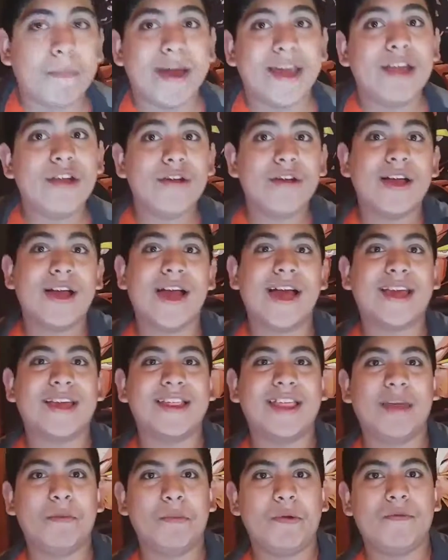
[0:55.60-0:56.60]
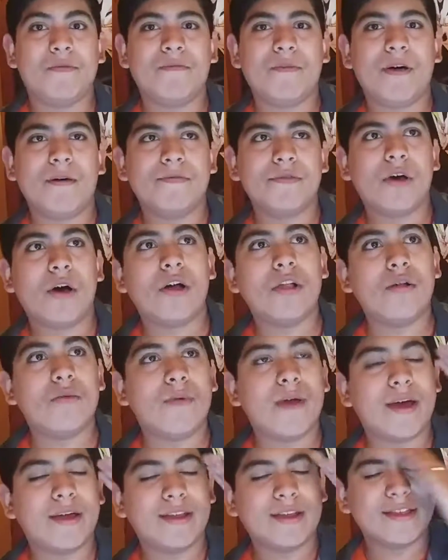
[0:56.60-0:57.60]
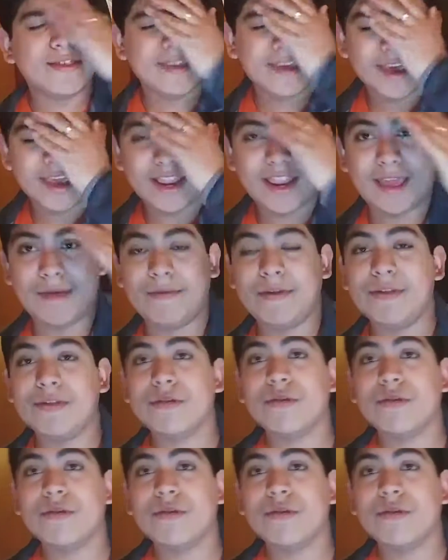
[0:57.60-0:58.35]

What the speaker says: My Hero Academia revolves all around this kid named